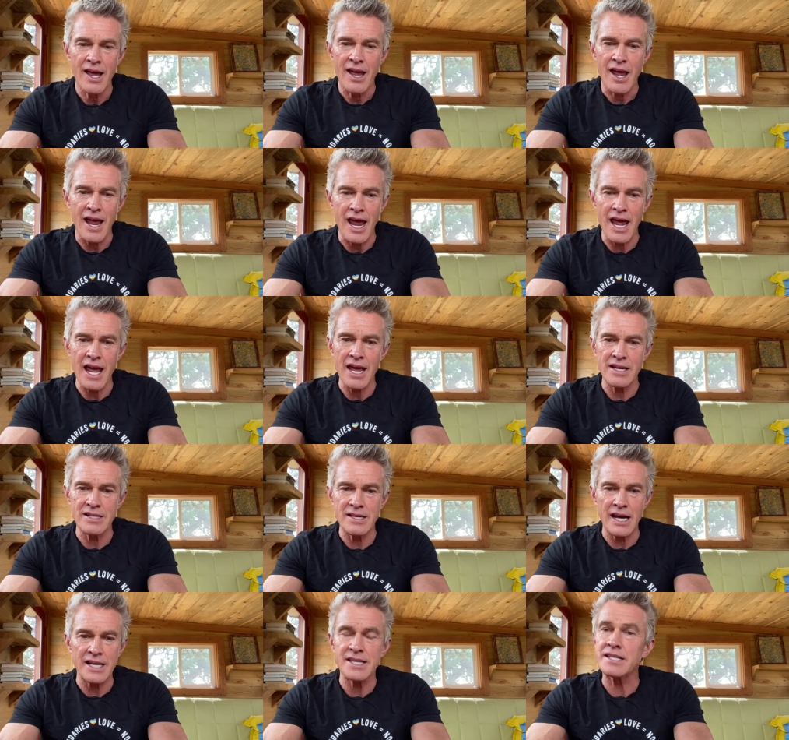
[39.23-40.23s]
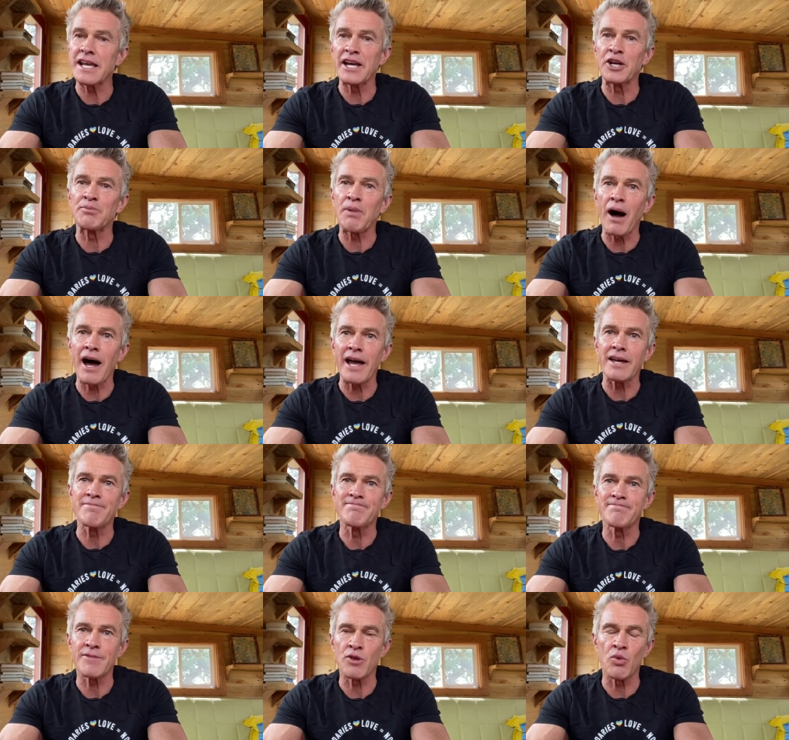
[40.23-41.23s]
and say goodbye
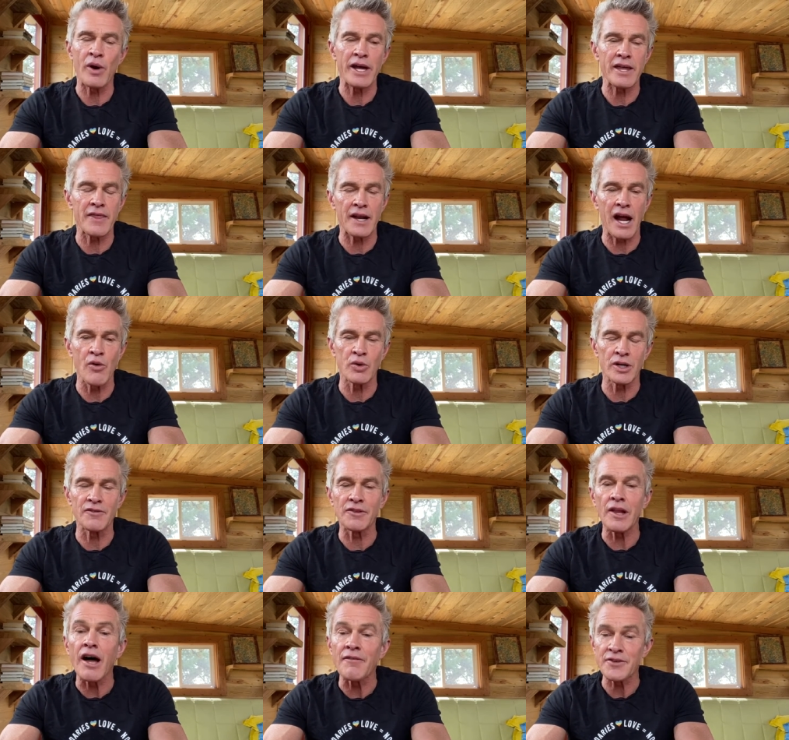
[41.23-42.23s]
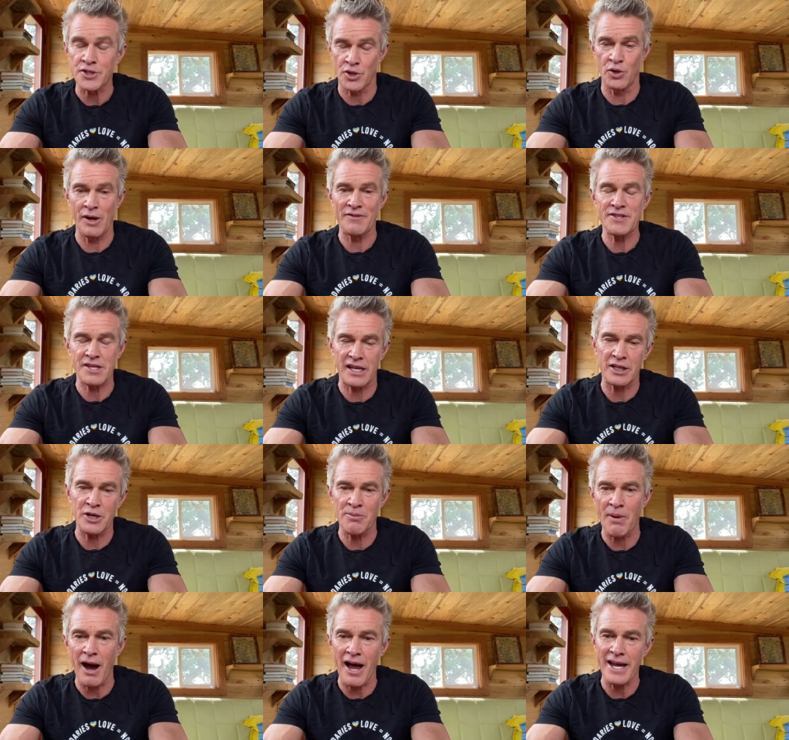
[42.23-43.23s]
the way that I would have loved to have said
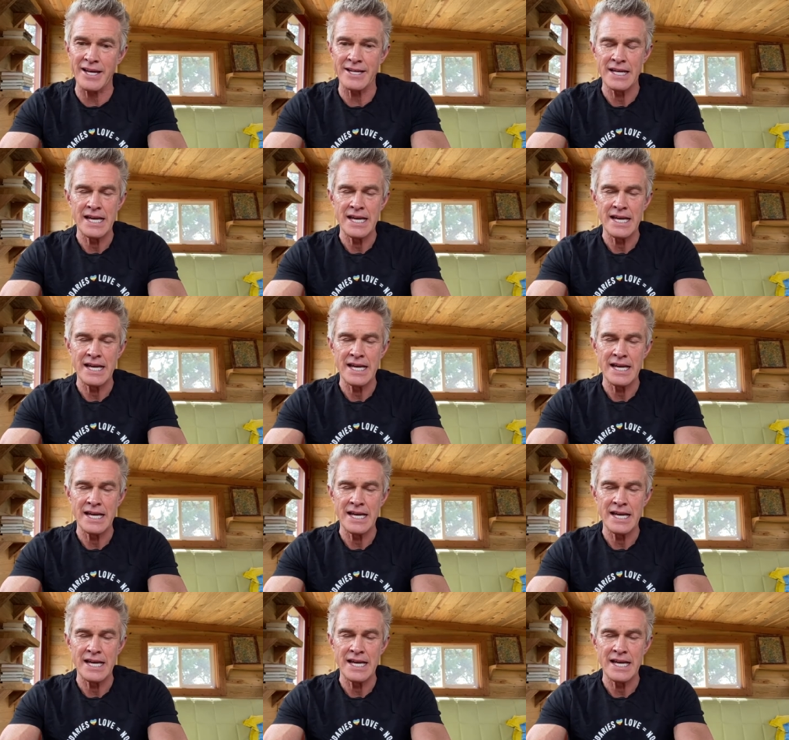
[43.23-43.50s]
goodbye.